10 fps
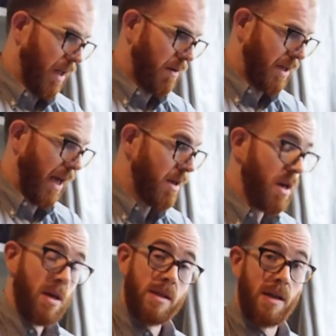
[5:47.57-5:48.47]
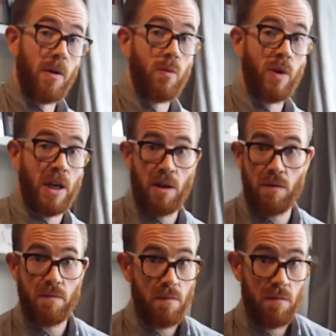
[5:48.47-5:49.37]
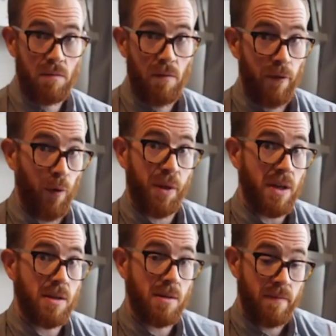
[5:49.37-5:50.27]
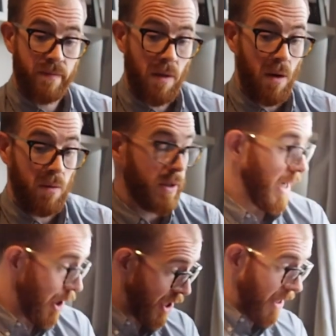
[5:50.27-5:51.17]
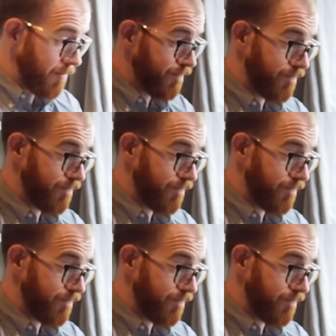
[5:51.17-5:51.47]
Okay, so we're going to do 4 things. We're going to look at it,